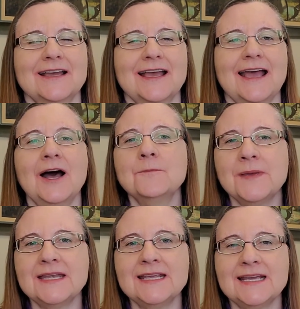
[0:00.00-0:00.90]
how
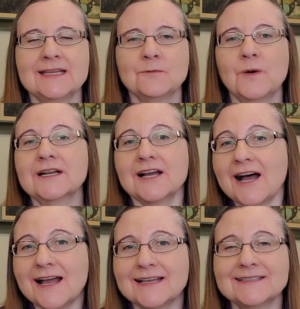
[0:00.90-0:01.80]
many and what
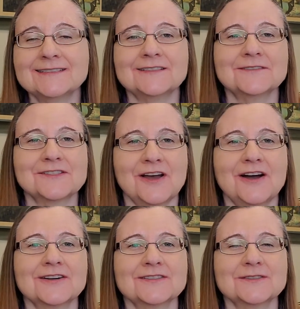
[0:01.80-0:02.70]
kind of
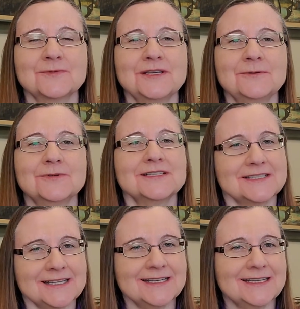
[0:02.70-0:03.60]
songs we would
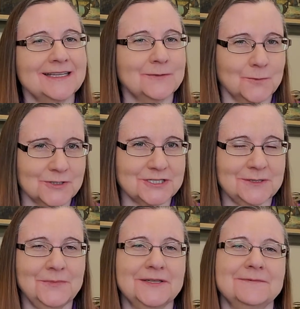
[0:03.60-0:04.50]
sing in
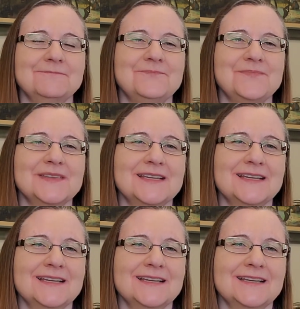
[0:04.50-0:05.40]
worship.
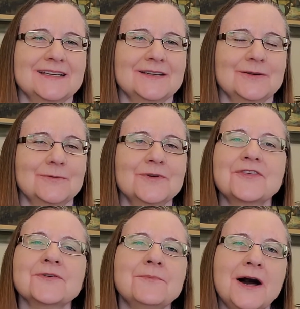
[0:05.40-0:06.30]
With
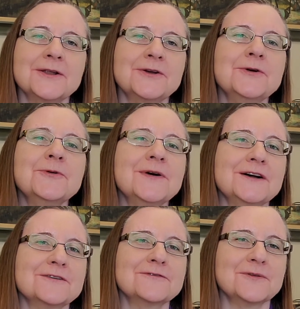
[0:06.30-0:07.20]
the motto
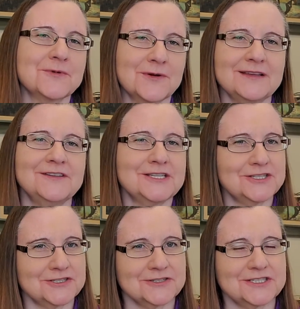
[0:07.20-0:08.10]
of the Moravian
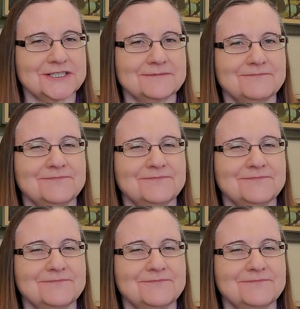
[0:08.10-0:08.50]
Church,